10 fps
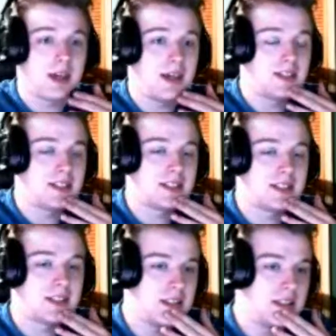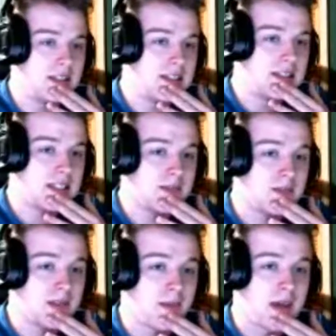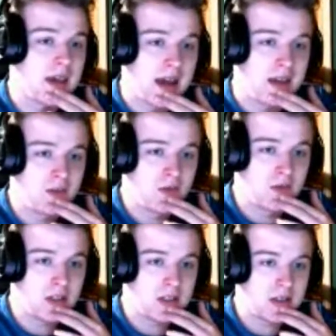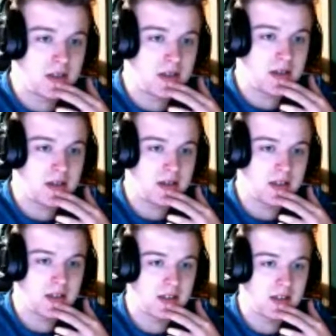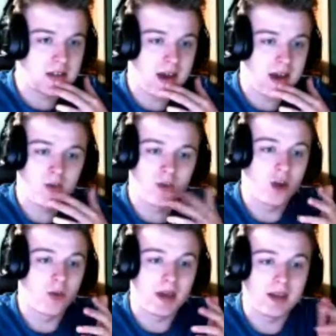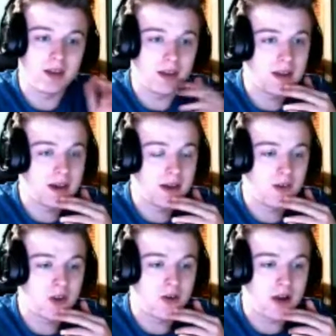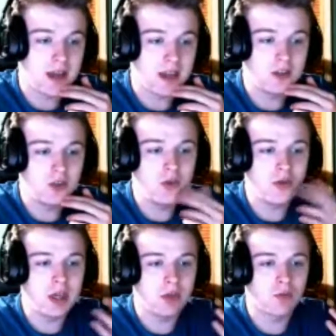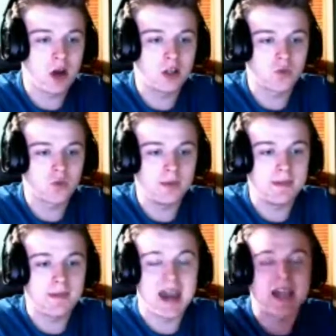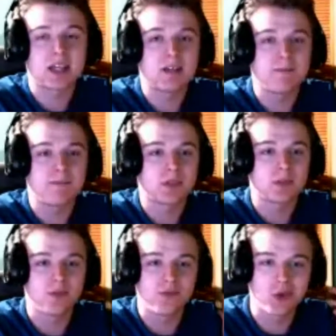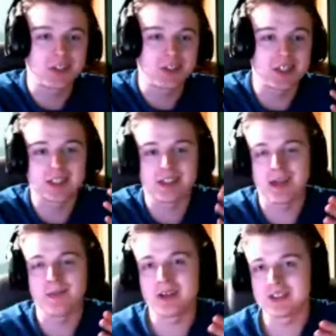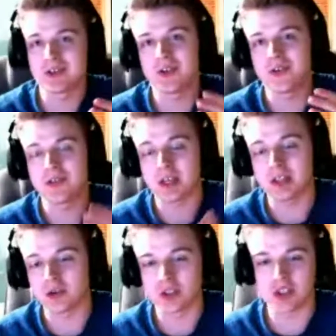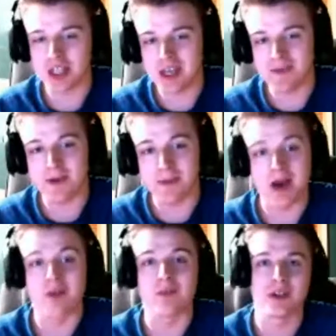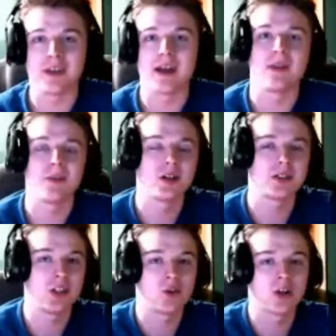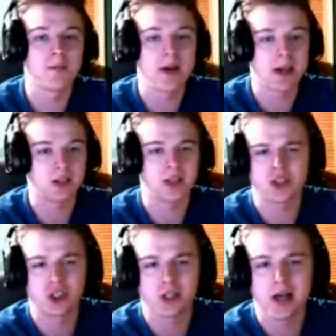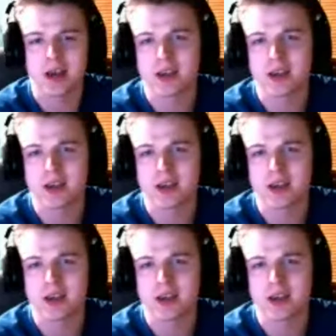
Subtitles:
it's something, man. I don't know, man. I don't know. Do you think Rollins will be back before the 6 to 9 months, or do you think they'll just keep him out for the 9 months and he'll come back in like July?